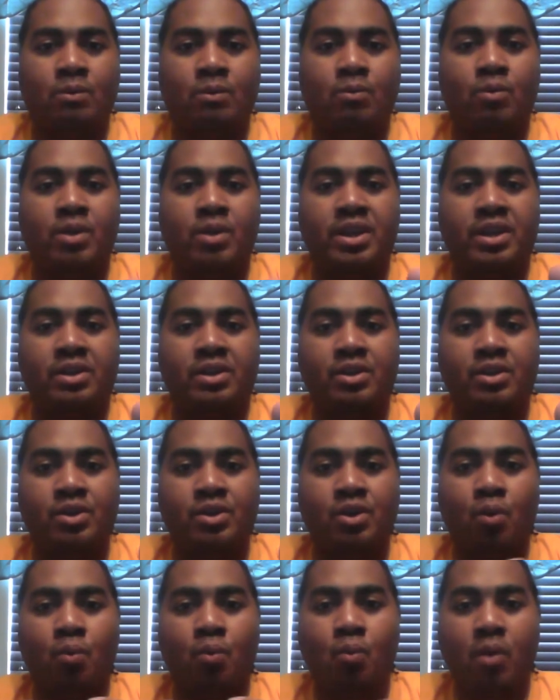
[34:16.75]
when
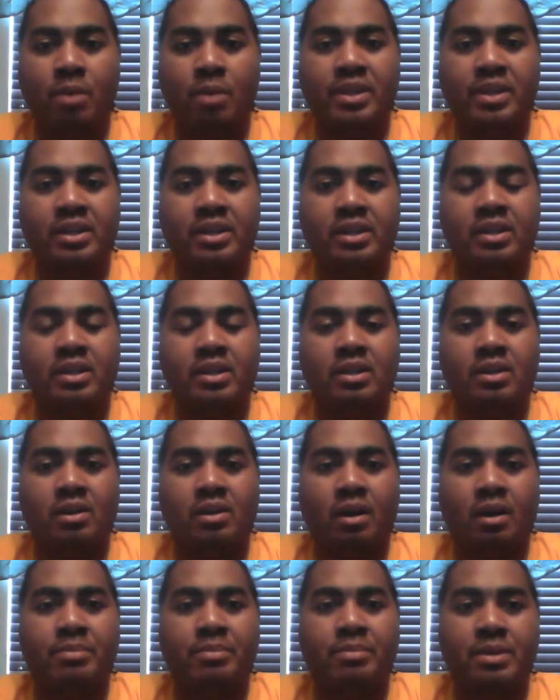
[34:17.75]
your women
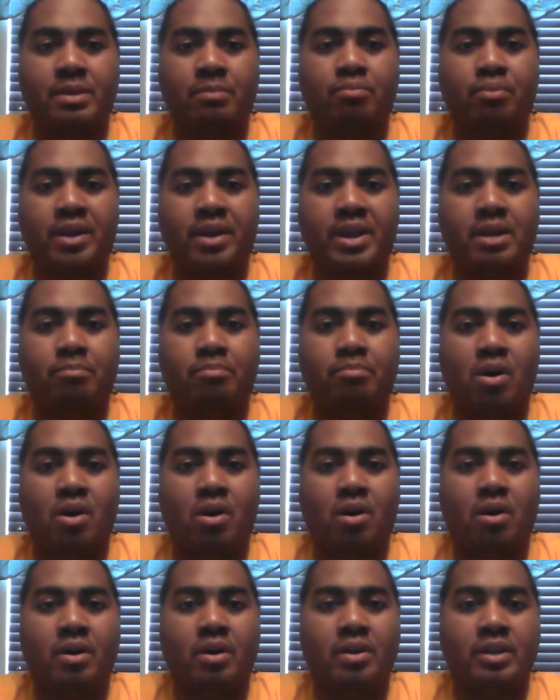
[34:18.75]
are being preyed
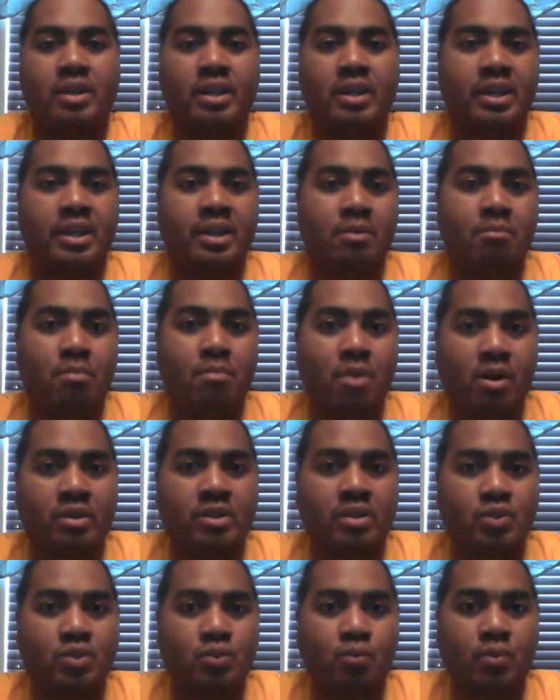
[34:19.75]
upon and are
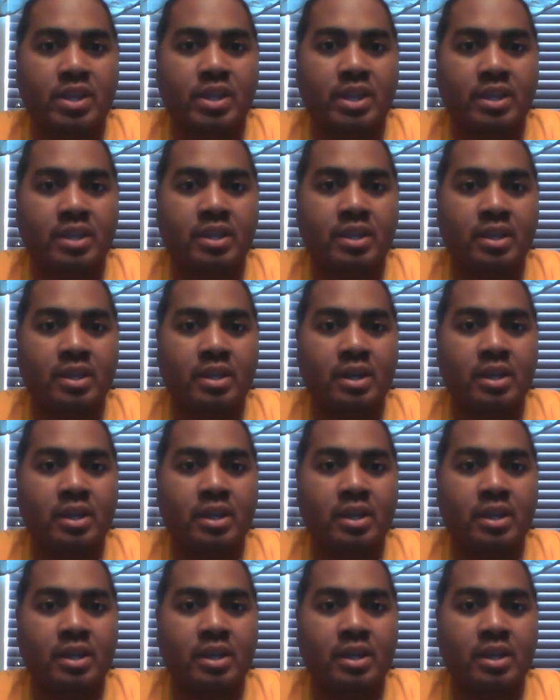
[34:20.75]
marked as weak?